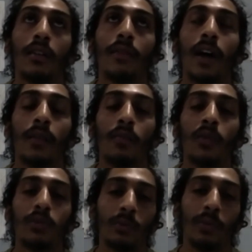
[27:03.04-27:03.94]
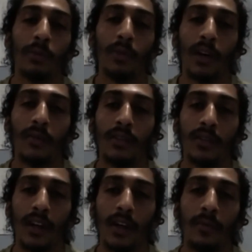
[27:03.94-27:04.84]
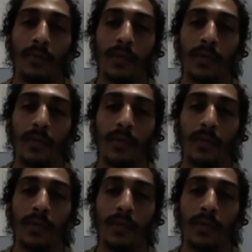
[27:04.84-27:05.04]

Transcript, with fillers: fighting multiple people at one time.